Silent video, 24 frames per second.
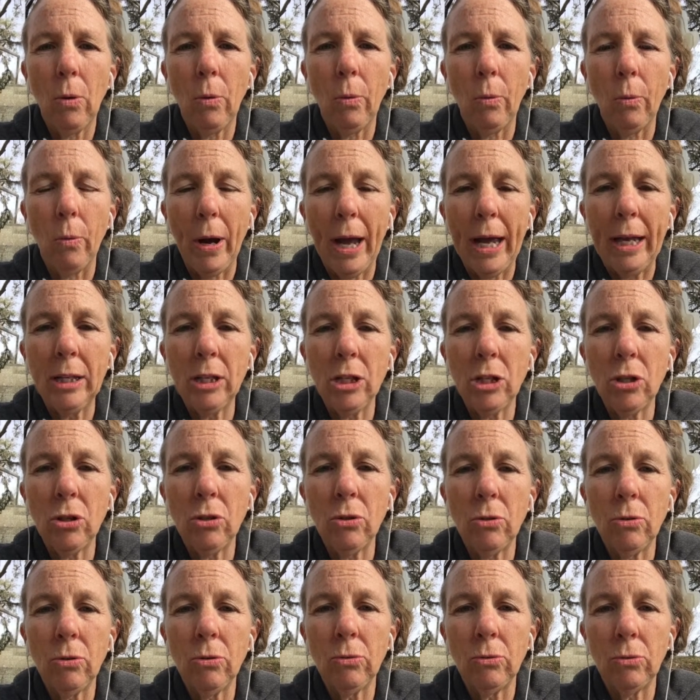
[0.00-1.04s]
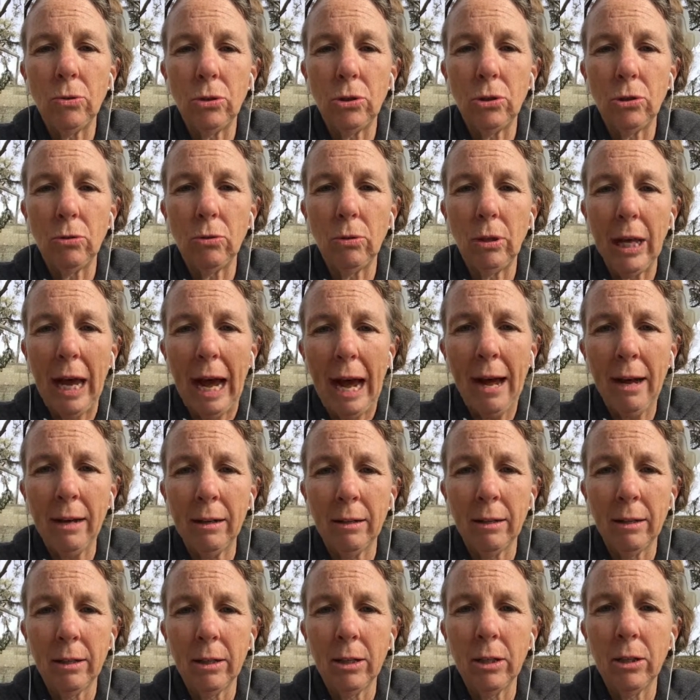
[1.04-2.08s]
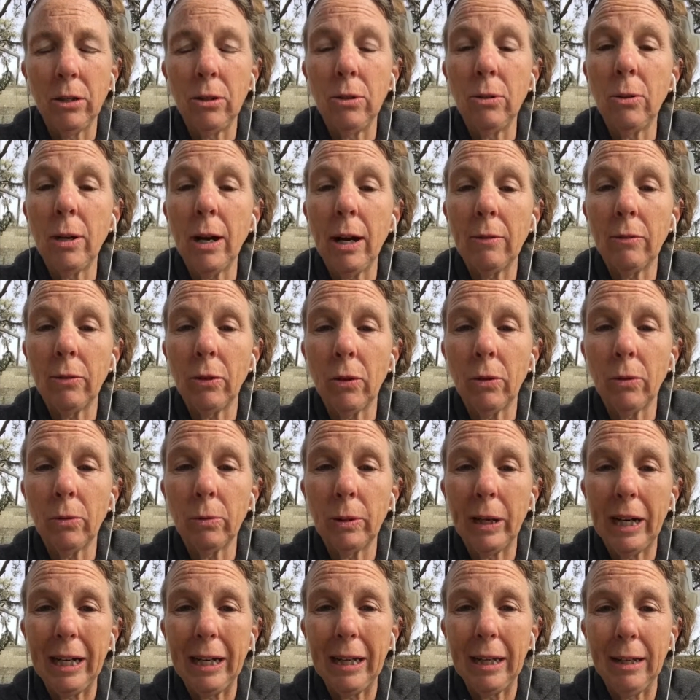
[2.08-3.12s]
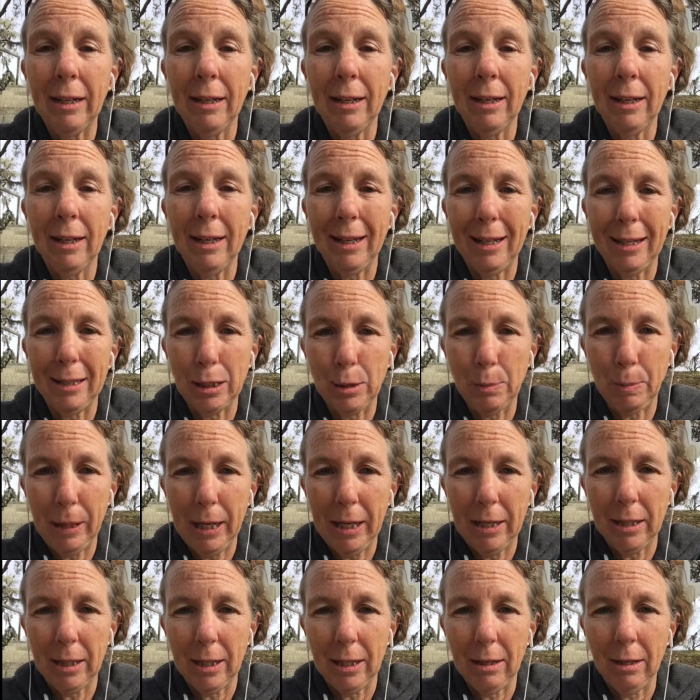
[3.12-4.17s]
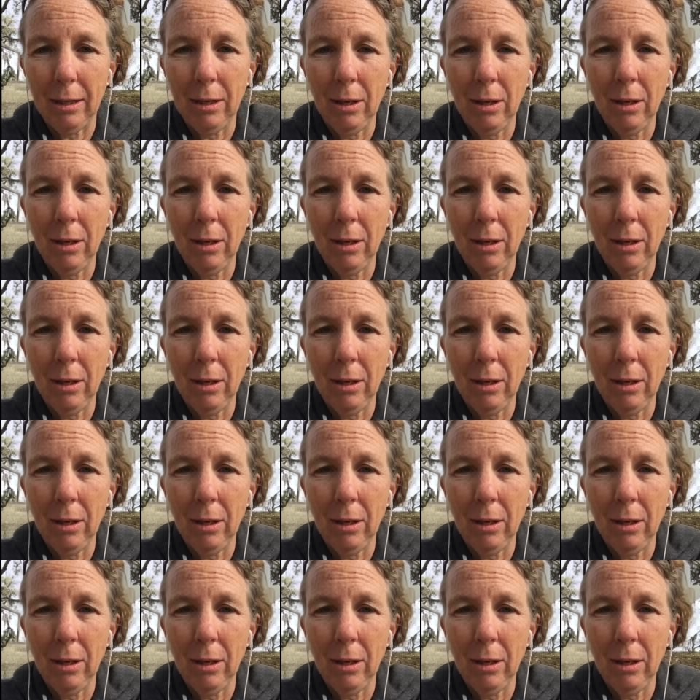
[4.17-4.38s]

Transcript: when you do that, you have already expanded.